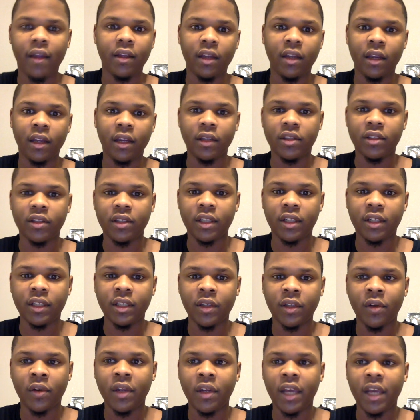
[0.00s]
it's
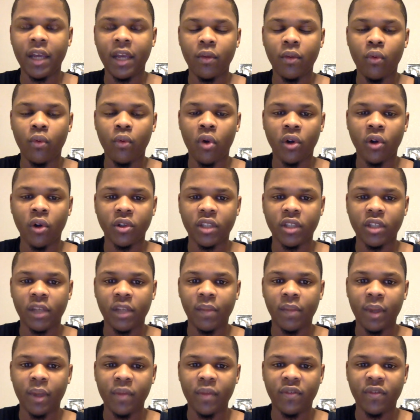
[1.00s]
only getting worse in
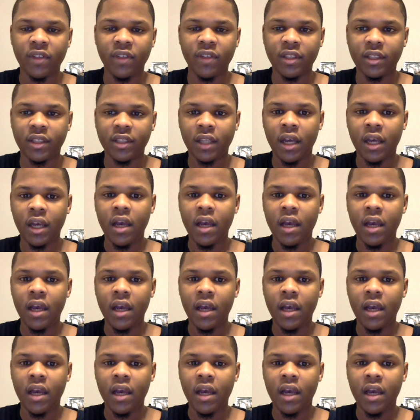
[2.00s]
Memphis.